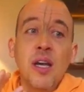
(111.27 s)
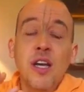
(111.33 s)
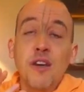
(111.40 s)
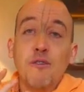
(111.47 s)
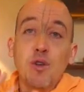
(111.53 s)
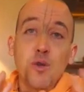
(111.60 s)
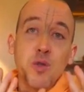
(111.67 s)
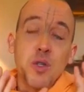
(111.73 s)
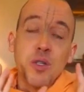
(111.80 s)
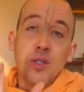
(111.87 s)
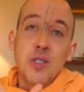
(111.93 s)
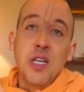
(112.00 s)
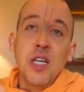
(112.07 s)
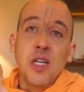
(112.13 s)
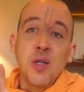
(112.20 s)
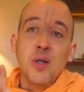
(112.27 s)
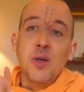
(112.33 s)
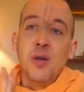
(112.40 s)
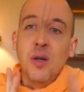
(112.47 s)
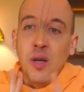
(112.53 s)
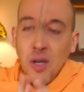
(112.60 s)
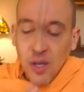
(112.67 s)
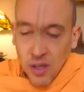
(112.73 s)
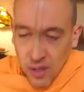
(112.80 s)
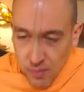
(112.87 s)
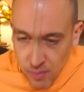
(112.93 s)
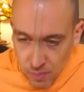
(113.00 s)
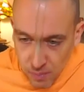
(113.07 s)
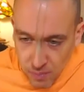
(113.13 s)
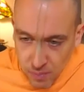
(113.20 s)
if you see a senior
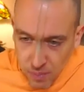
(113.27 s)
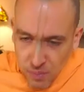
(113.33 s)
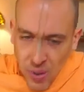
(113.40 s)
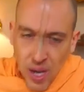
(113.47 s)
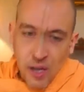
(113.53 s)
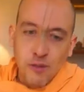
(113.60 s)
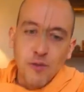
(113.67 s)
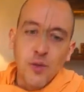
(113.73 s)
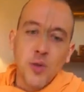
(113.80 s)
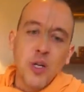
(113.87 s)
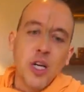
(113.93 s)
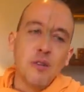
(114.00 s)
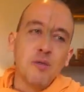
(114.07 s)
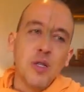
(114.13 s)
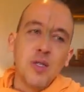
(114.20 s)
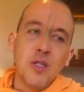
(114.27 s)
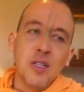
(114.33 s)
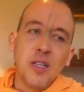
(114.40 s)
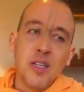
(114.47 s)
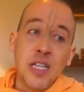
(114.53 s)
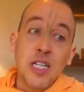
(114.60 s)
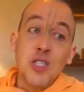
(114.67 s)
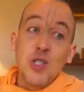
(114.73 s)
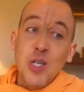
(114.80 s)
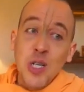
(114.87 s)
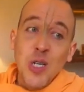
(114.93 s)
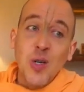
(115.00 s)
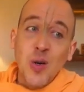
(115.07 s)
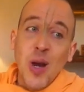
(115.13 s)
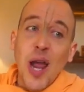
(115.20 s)
begging forgiveness in a
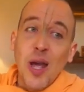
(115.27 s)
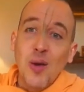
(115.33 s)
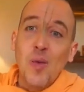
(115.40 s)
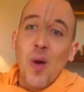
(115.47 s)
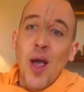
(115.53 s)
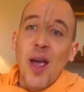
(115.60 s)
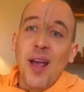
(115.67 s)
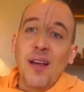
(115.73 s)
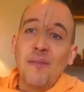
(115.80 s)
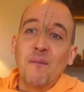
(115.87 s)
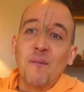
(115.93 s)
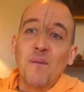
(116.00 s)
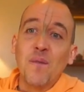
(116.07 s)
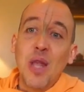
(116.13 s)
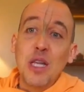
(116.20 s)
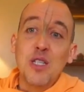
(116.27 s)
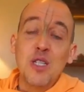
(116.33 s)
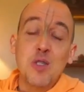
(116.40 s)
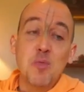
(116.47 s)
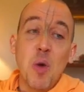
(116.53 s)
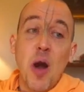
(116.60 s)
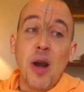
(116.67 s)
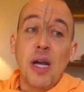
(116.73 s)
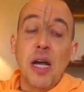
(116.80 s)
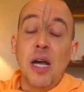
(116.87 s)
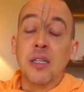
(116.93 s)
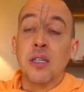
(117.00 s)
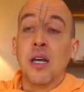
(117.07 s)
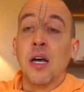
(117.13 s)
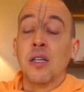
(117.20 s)
senior-like way. That's inspiring,
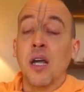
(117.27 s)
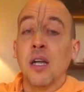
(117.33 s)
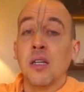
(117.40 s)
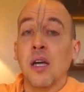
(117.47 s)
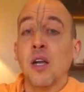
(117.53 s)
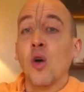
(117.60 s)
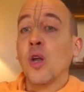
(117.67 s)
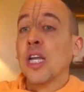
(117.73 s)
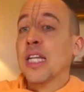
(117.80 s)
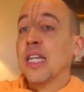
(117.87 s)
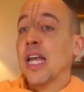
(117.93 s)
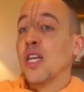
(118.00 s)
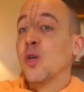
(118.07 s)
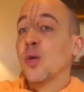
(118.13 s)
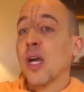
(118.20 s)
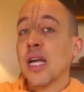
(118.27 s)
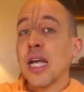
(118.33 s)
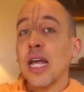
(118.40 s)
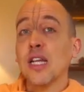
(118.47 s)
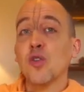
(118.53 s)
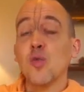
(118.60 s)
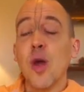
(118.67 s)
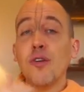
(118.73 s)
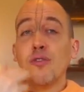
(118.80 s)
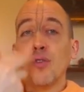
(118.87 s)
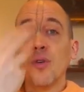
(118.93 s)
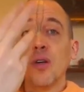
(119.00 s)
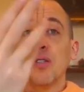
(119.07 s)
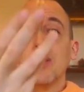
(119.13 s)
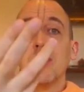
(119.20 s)
and only then you can get a
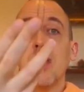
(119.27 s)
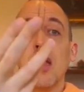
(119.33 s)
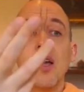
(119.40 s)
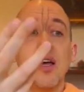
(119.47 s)
reference